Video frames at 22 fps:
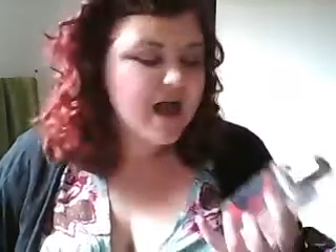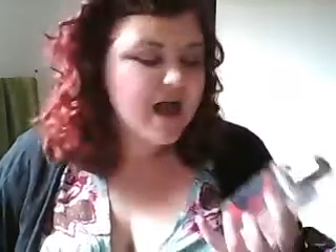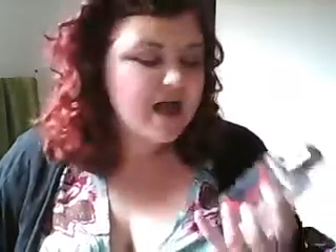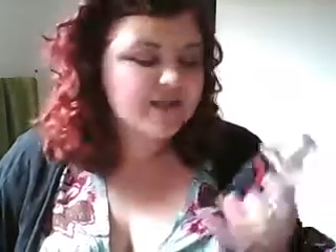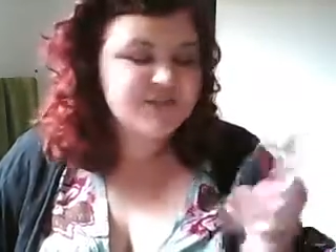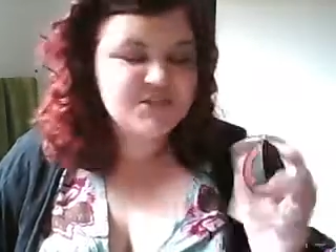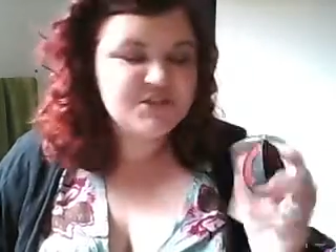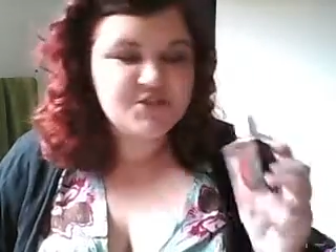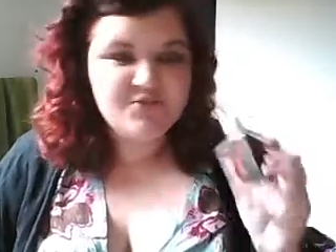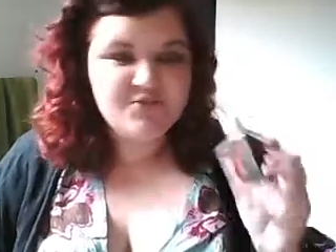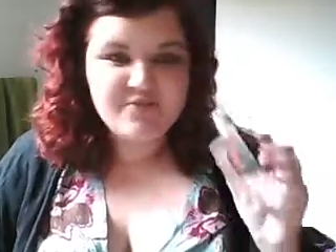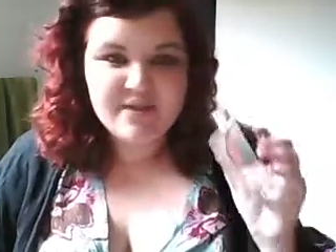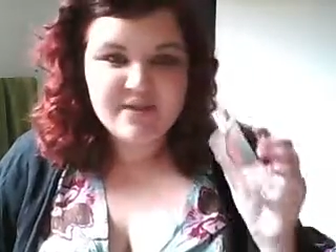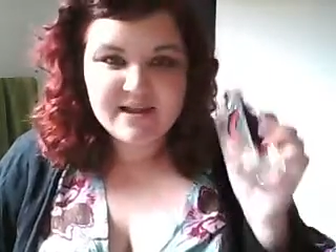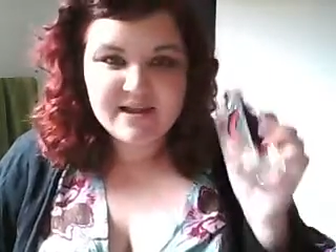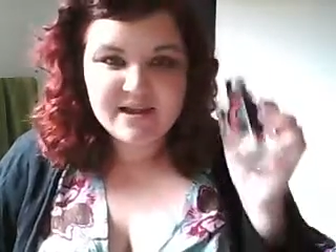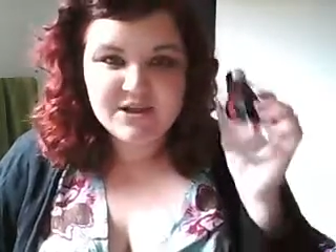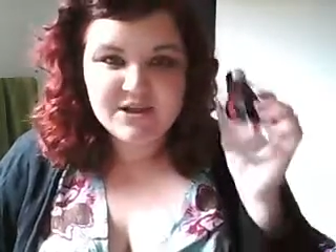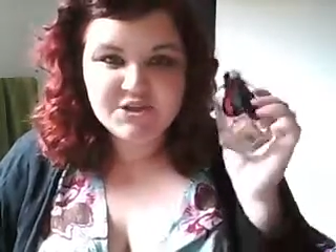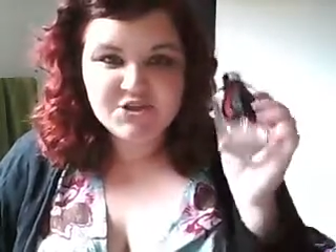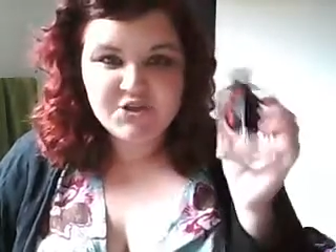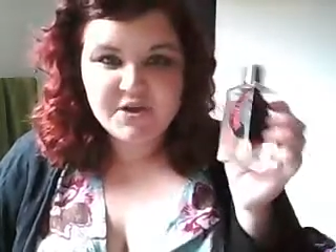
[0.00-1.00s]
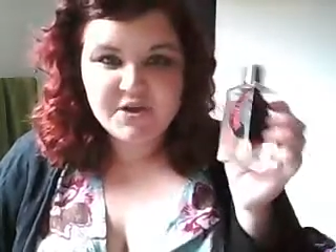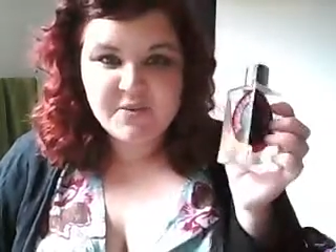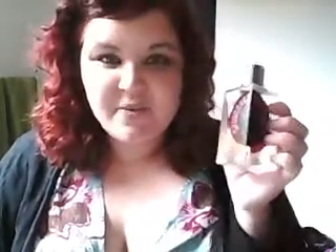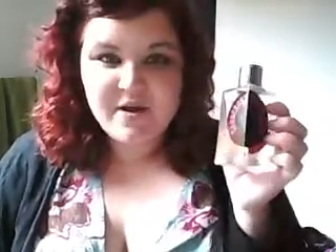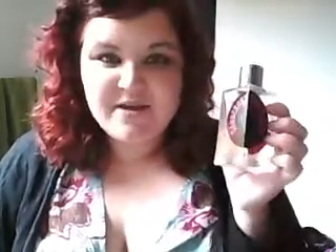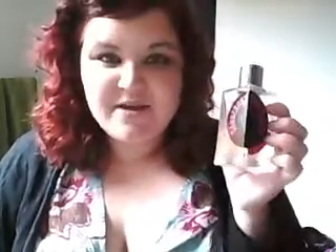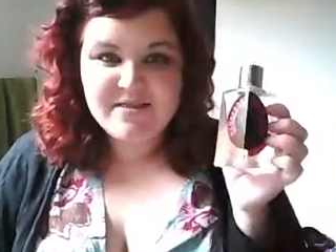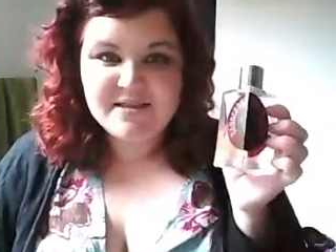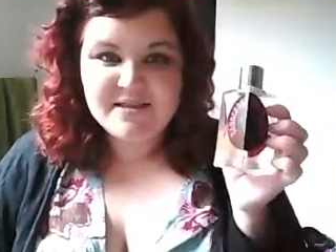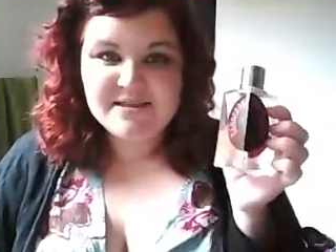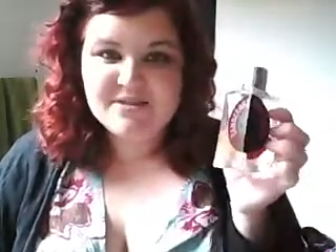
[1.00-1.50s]
I do really enjoy
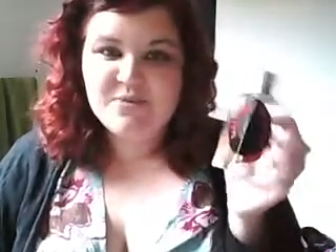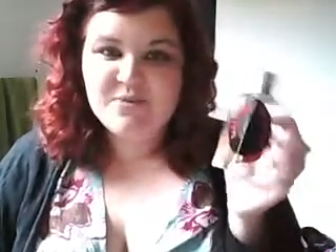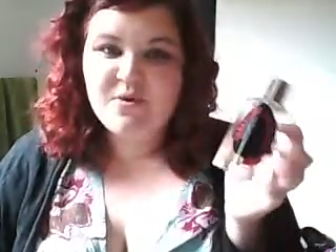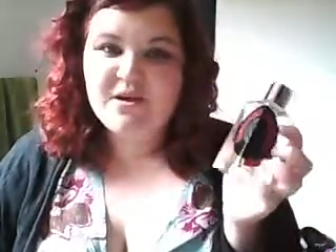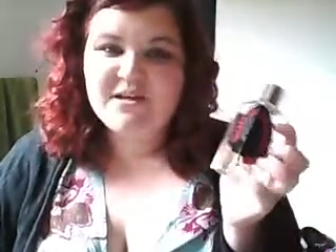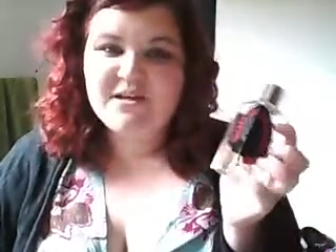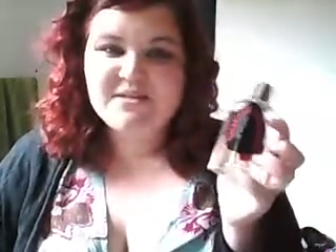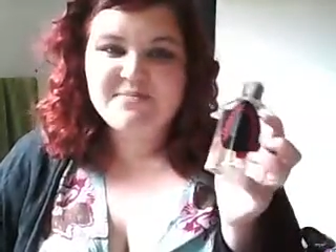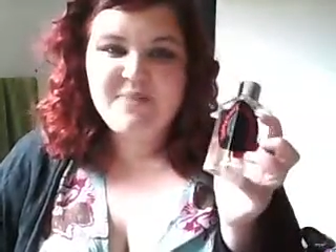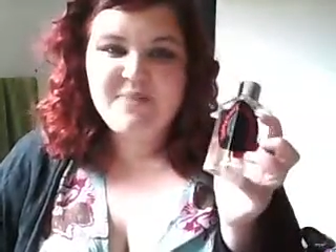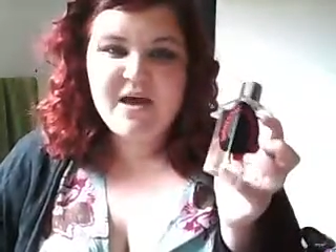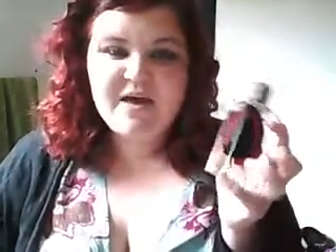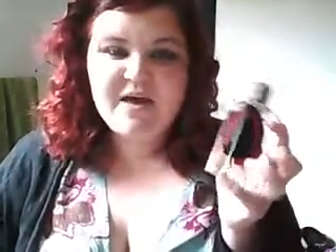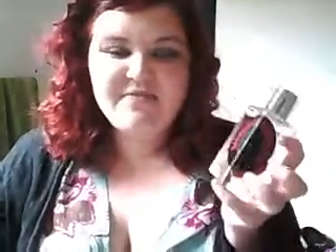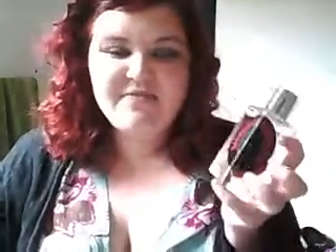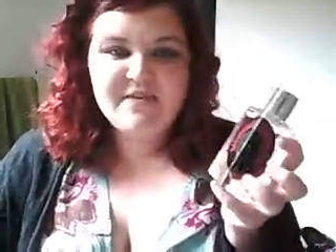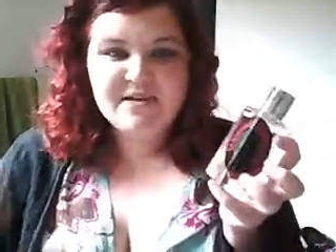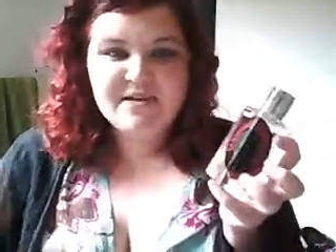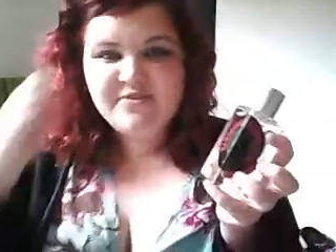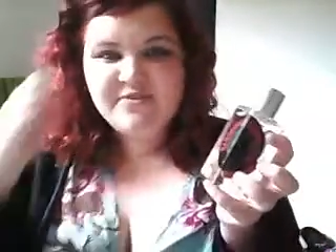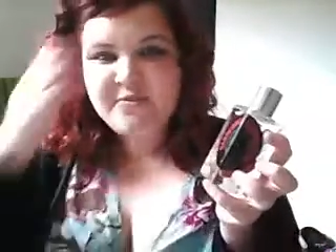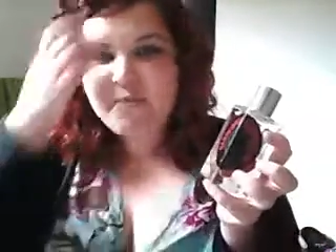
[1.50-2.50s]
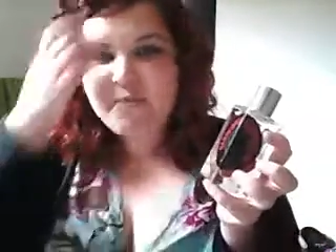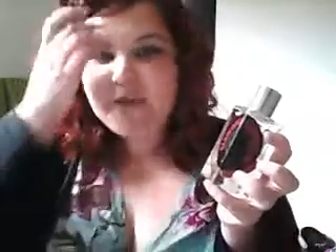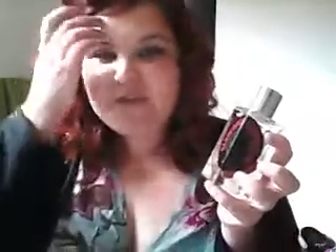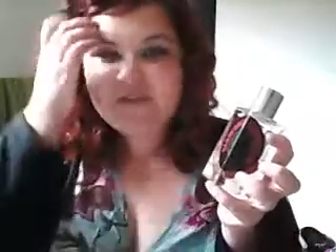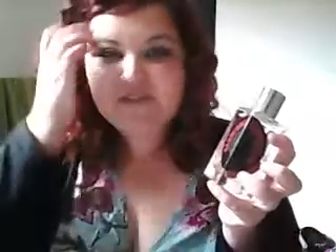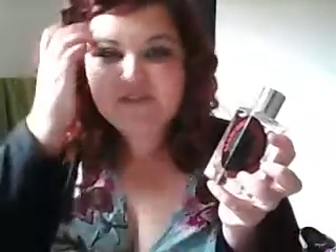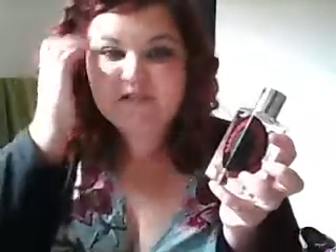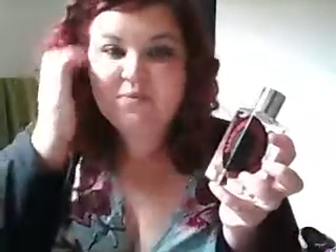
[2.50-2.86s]
wearing this one. It's perfect for both